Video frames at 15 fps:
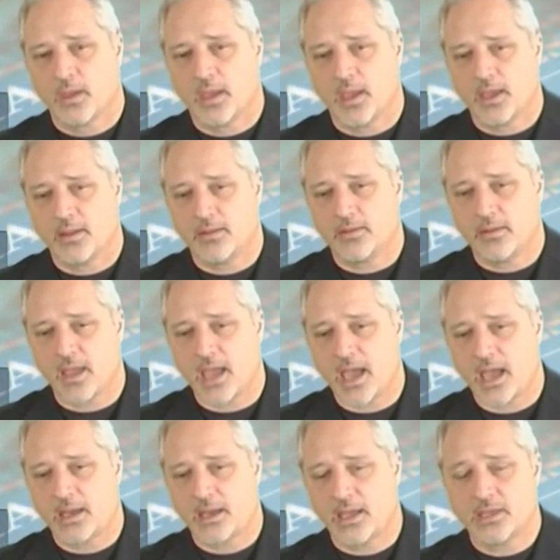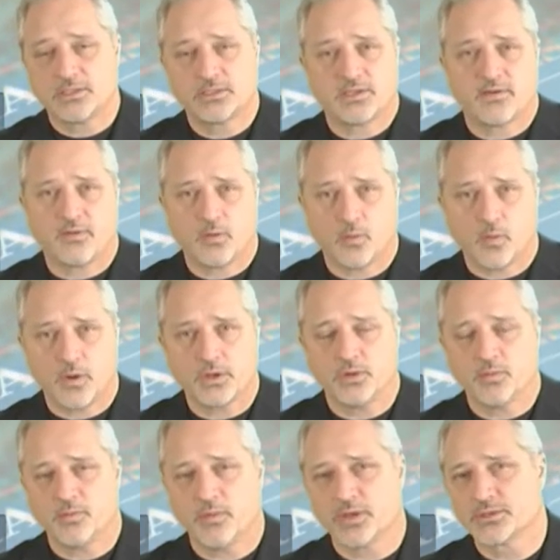And at age 71,
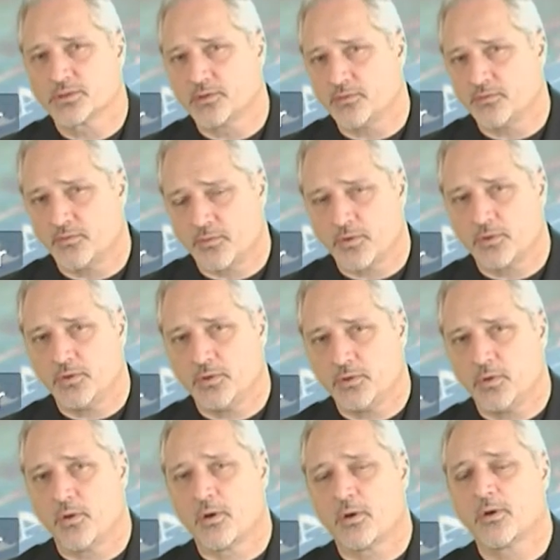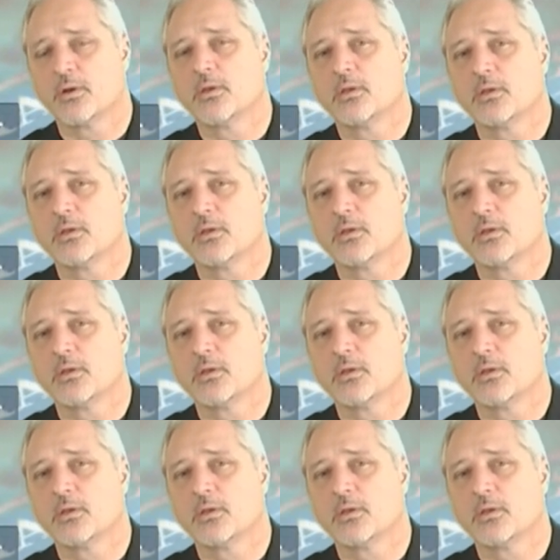you must convert your